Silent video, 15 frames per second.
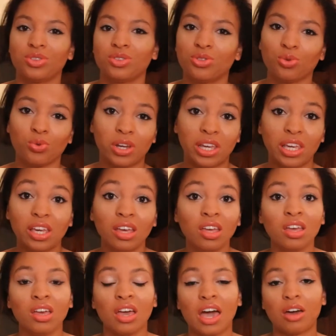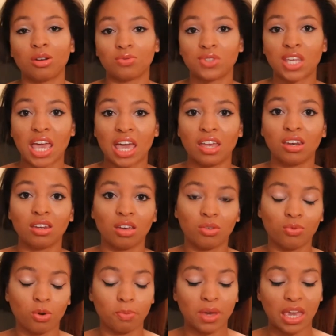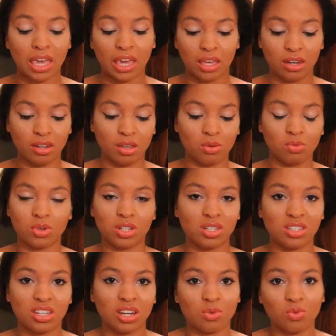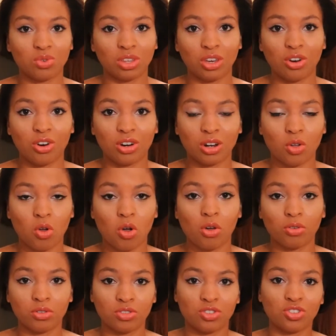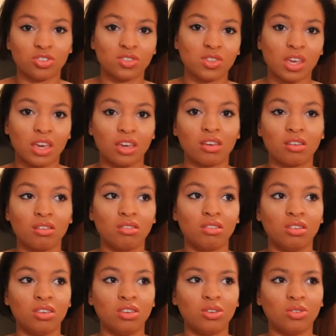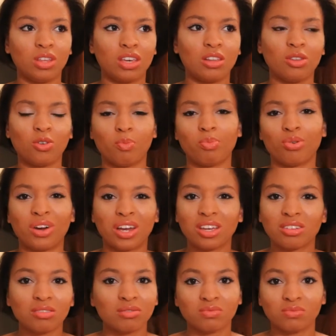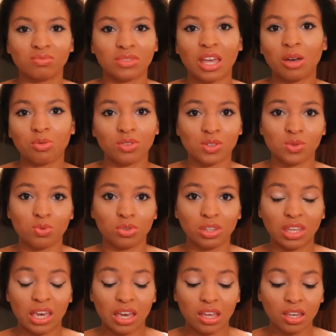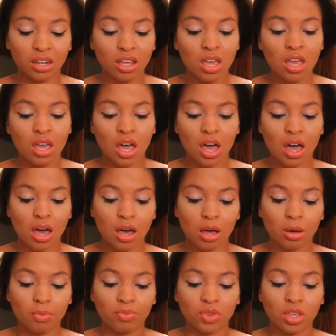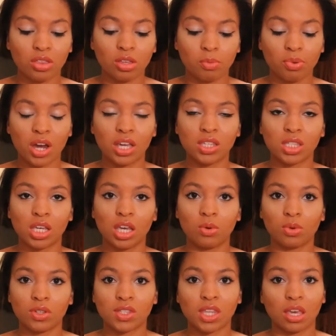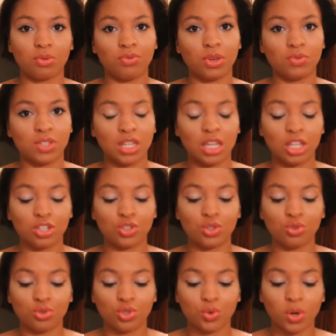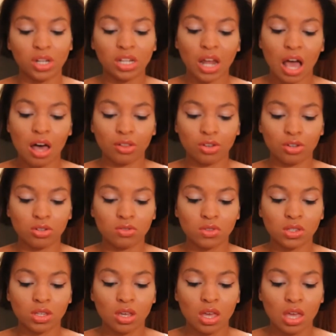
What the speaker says: 3 out of 10 for pain. It didn't really hurt at all. It's just like, you know, like a little prick. That was really it. The pricing was like $15 to $20,